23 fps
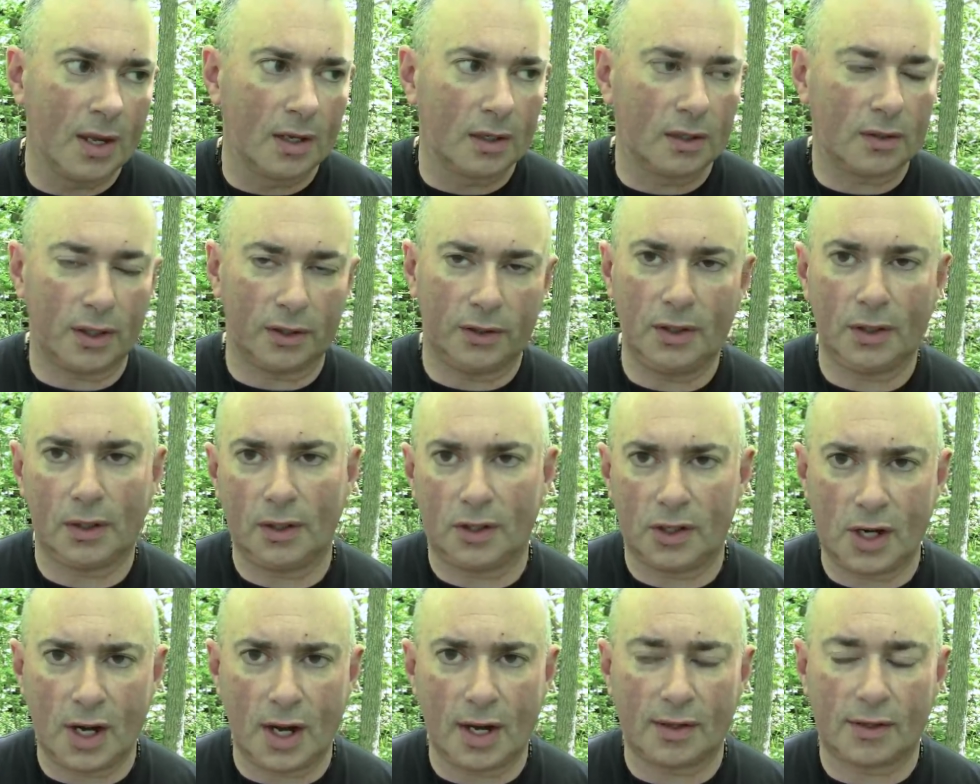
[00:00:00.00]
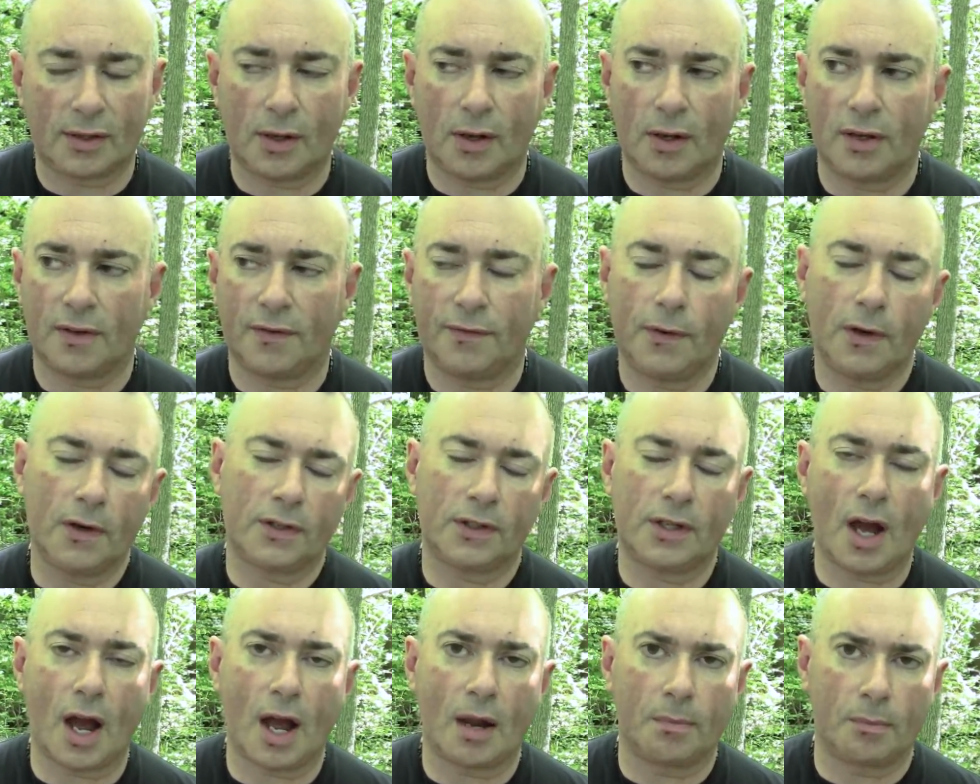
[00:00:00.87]
So I took a chance on the
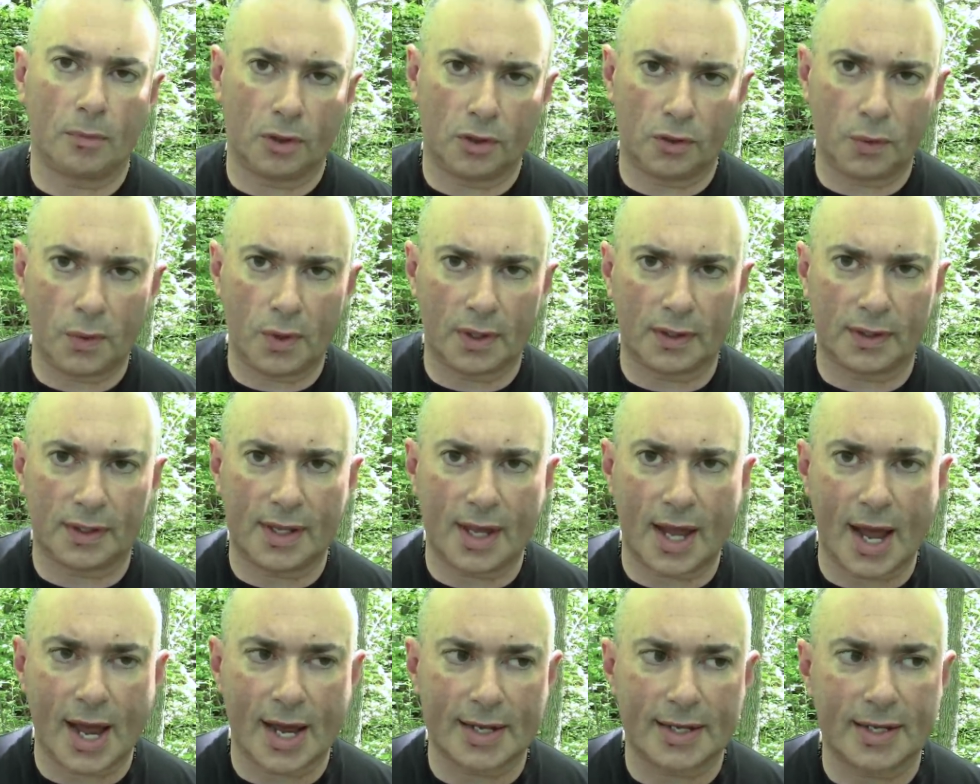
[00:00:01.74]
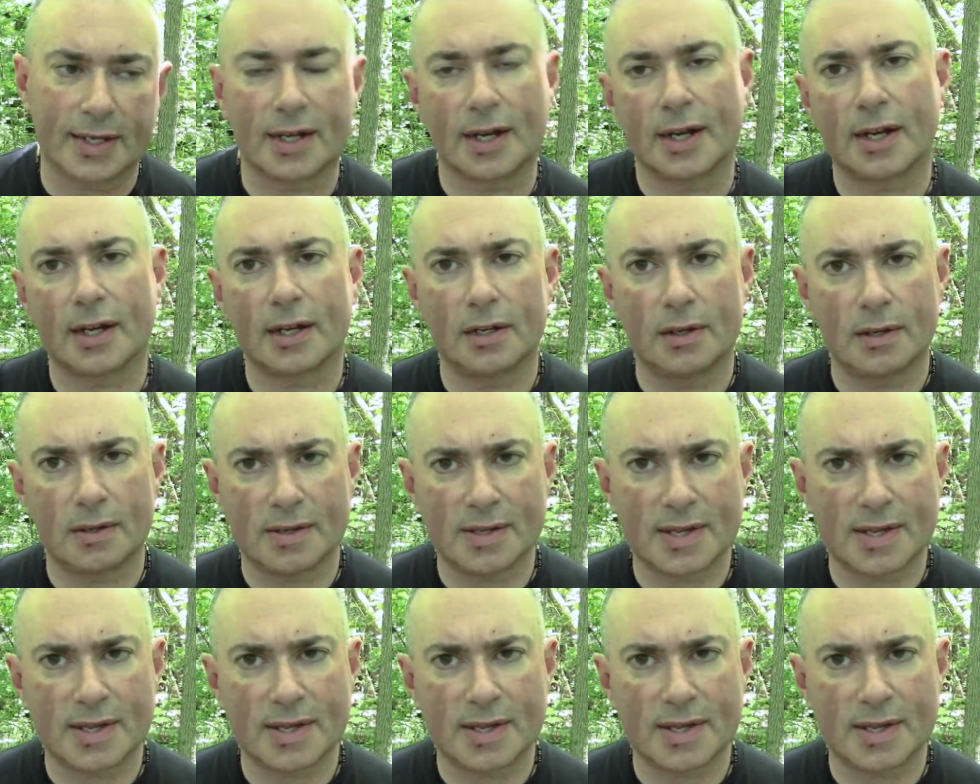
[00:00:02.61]
first item, which was that uh,